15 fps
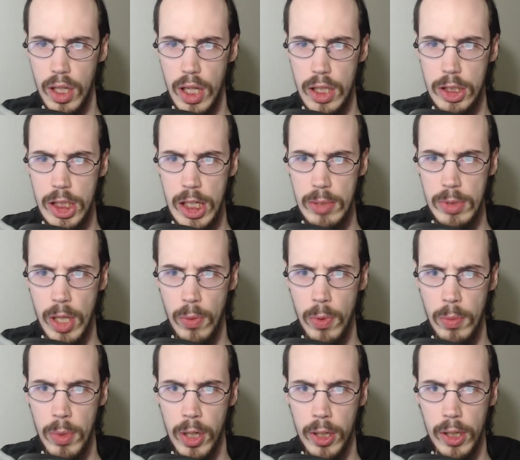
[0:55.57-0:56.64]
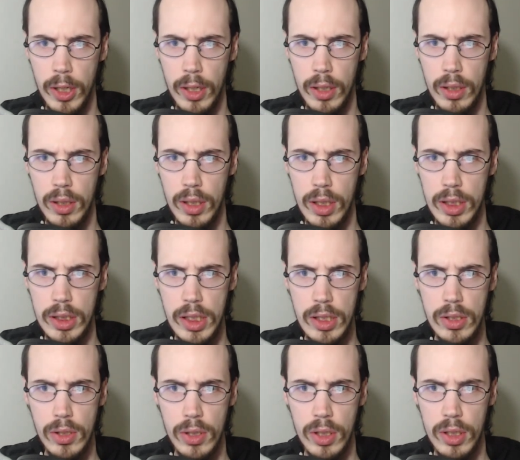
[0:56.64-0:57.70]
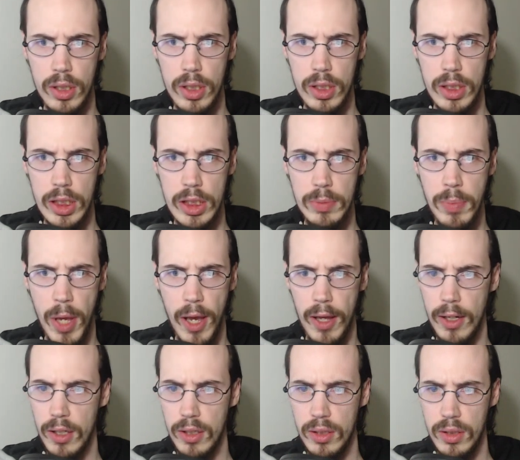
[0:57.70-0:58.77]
It seems that we meet again. Sister, this is bad.